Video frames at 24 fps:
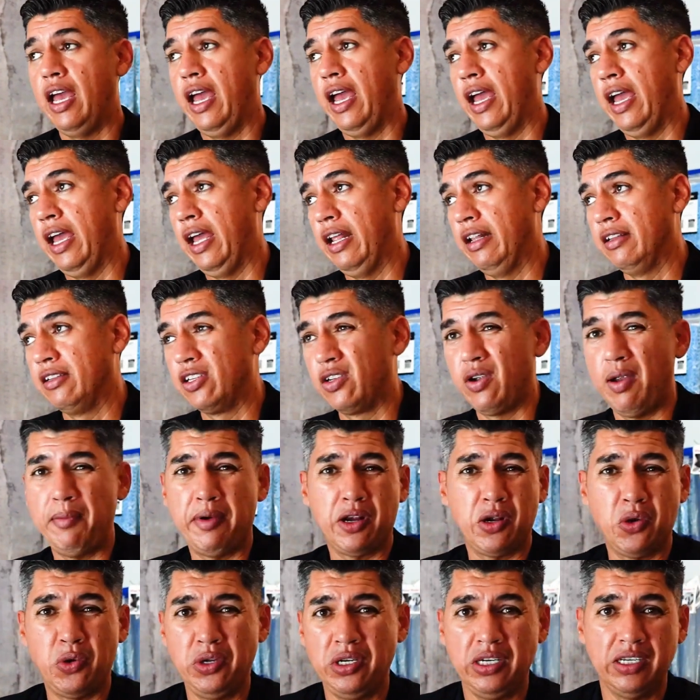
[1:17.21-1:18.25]
And
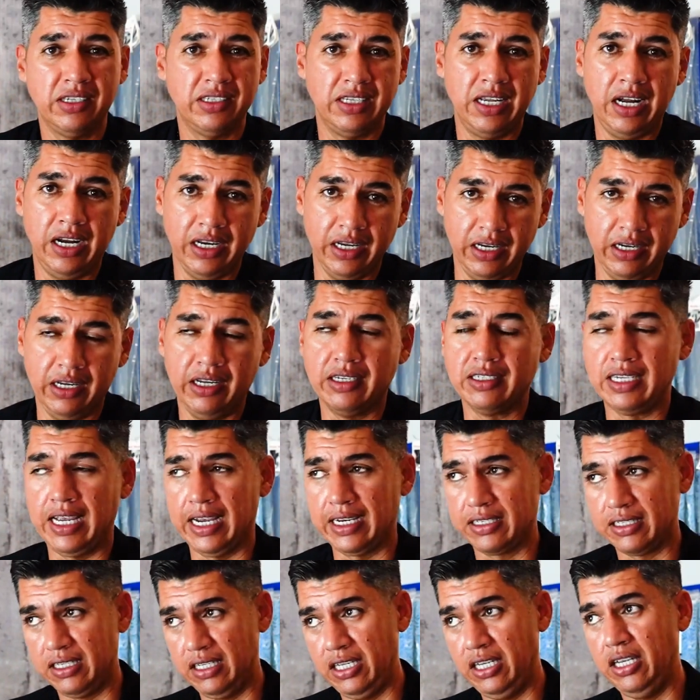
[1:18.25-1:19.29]
ceramic coating is not it. It's
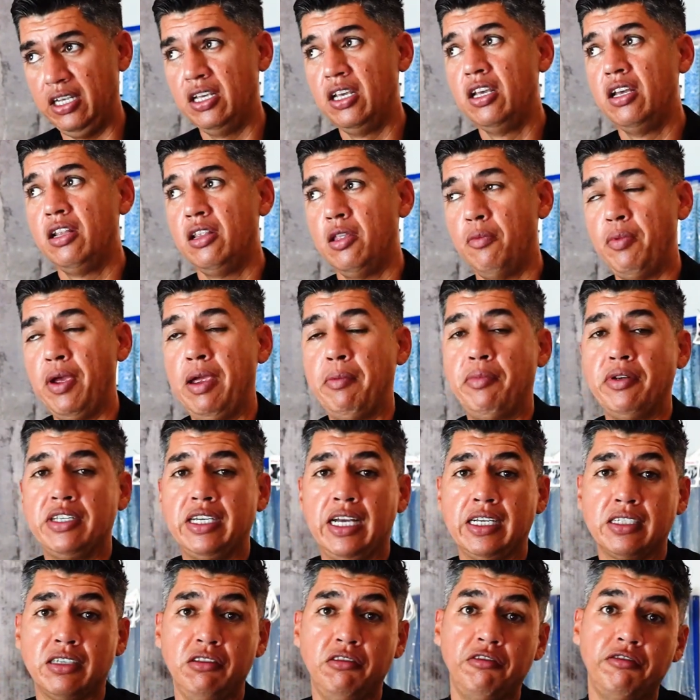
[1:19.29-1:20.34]
actually the paint
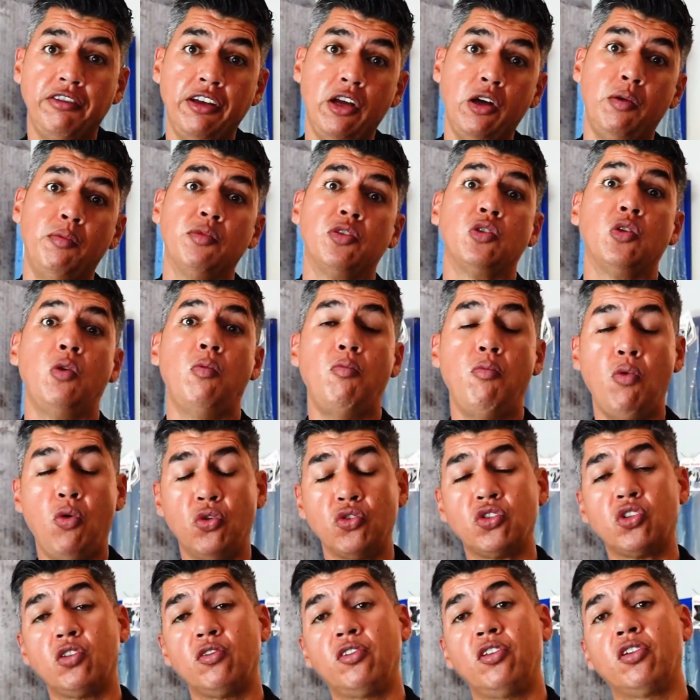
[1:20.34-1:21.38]
protection film. So
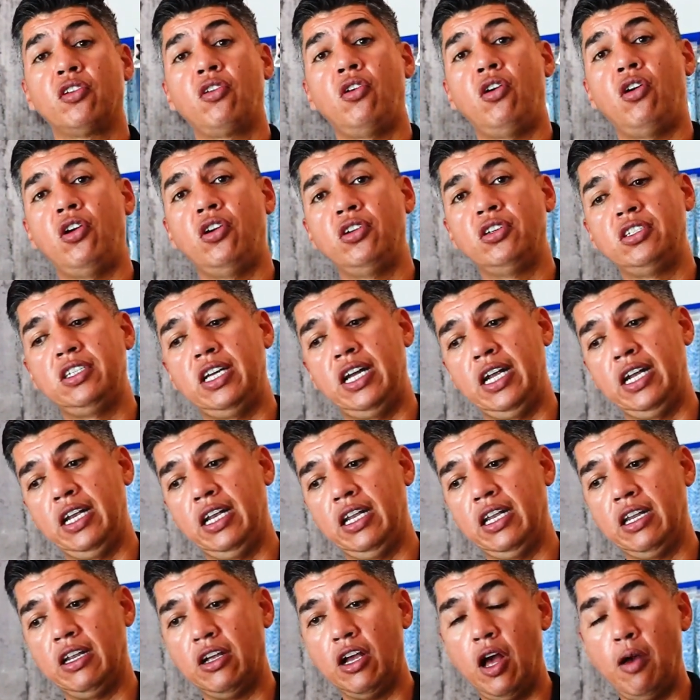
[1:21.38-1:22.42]
most of the cars that
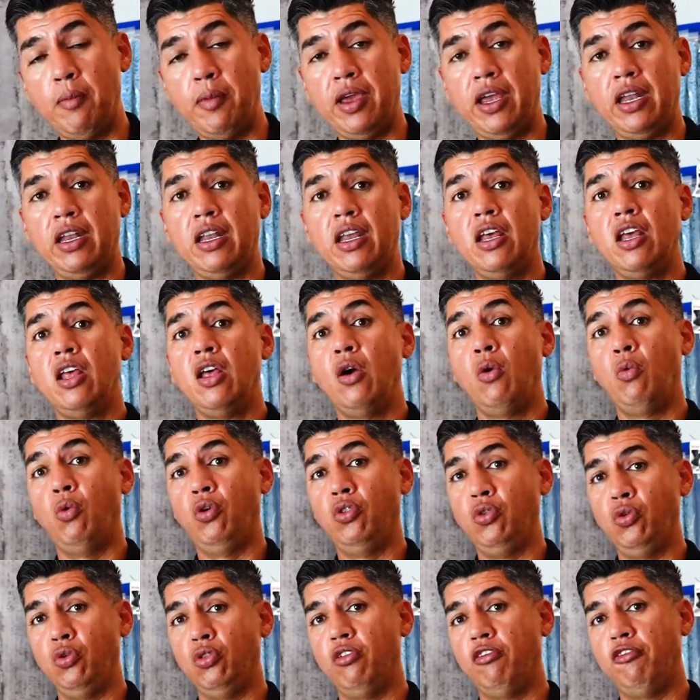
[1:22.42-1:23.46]
come in
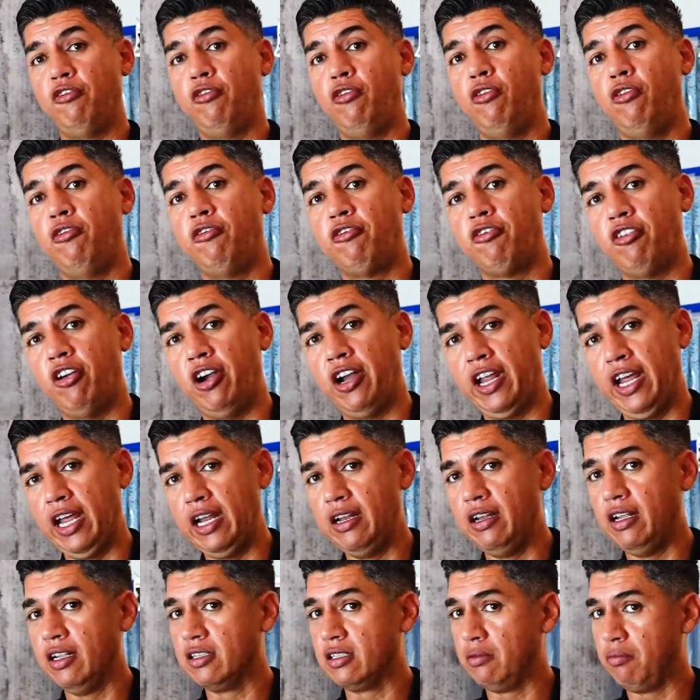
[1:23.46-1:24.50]
will do the full front
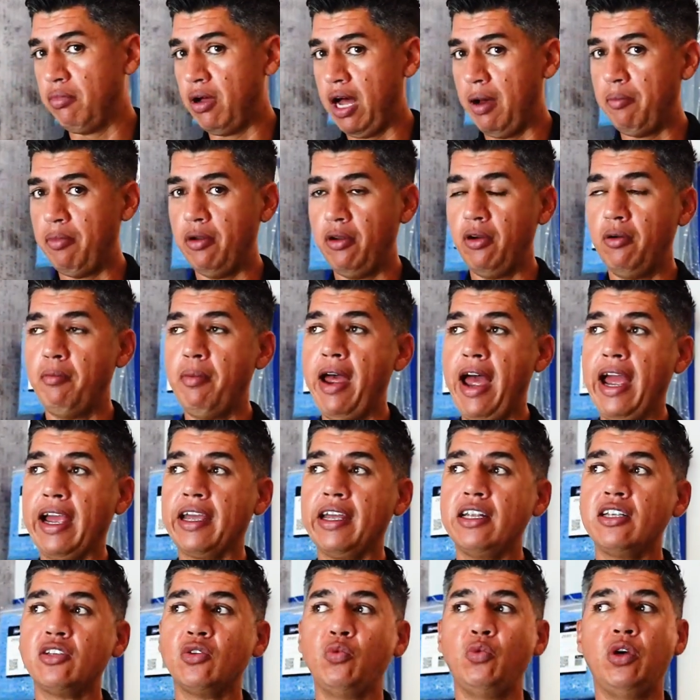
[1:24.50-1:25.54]
end. It's a popular
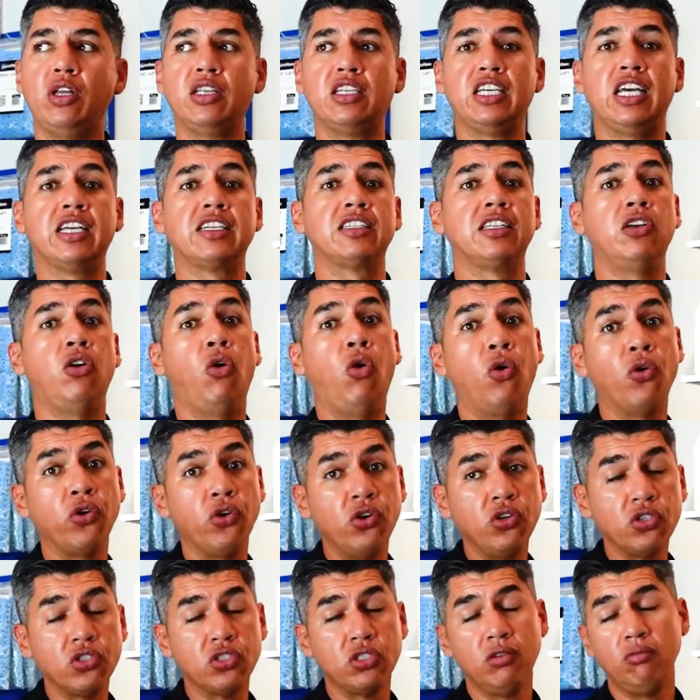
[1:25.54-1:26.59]
package with Tesla
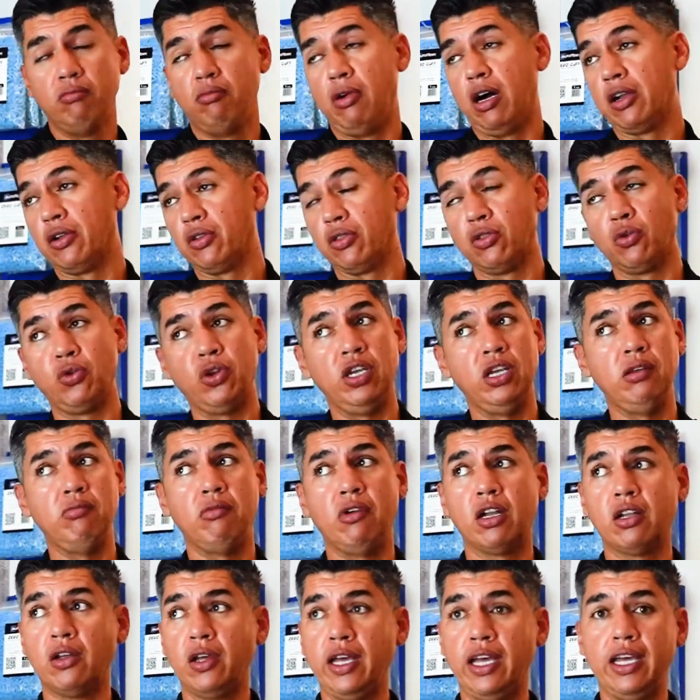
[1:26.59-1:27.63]
owners, Model 3,
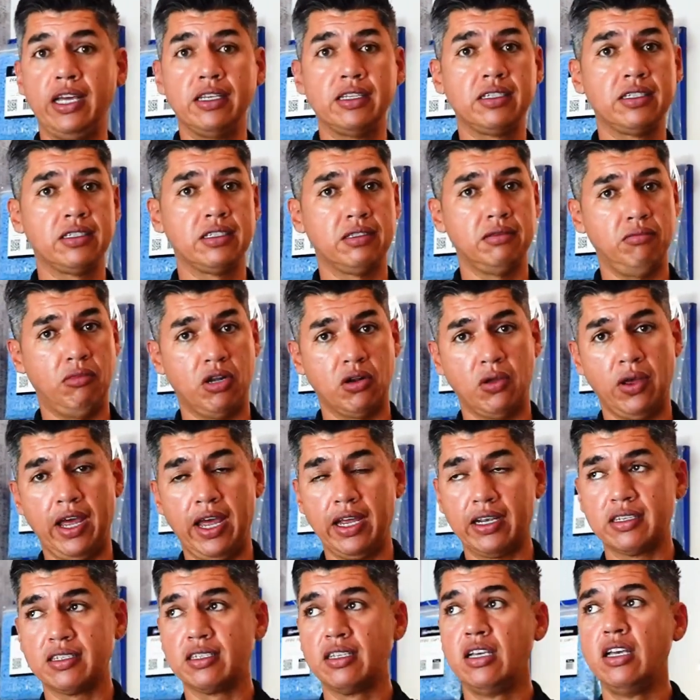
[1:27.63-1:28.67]
Model S, Model
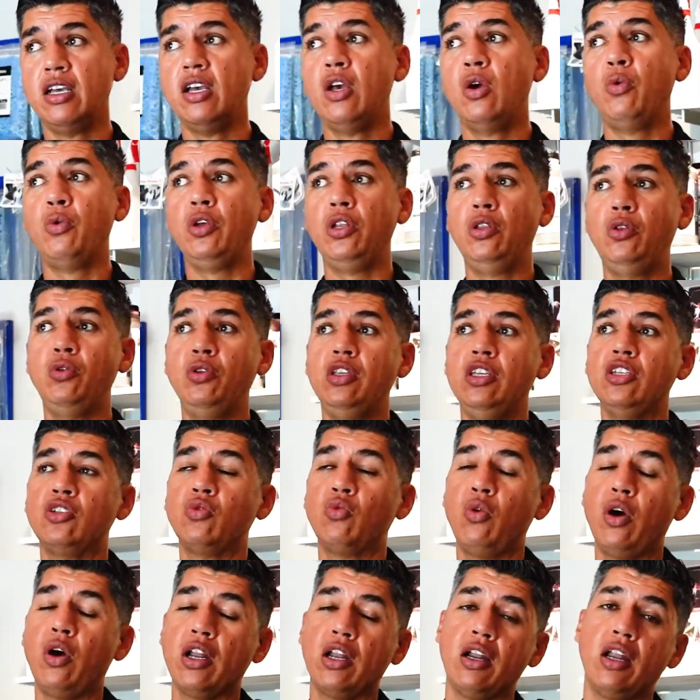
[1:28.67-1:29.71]
X. We do these
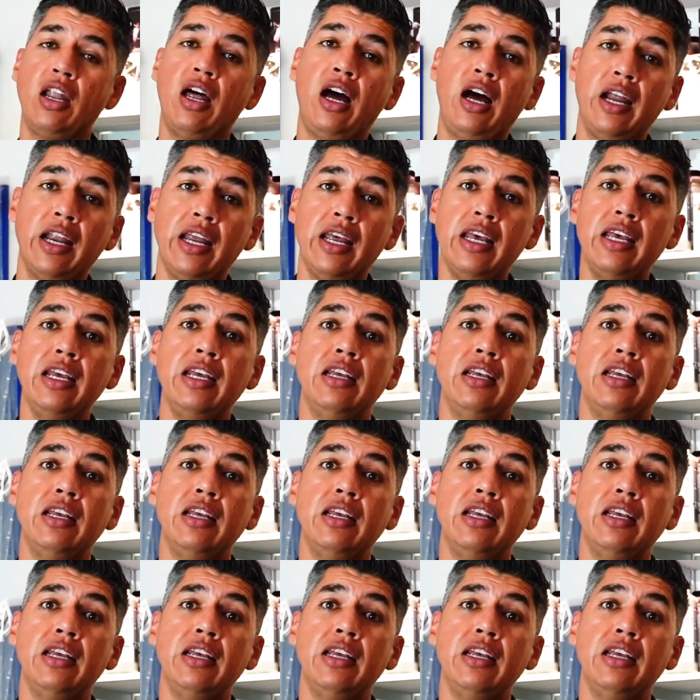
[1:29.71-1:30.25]
quite a lot.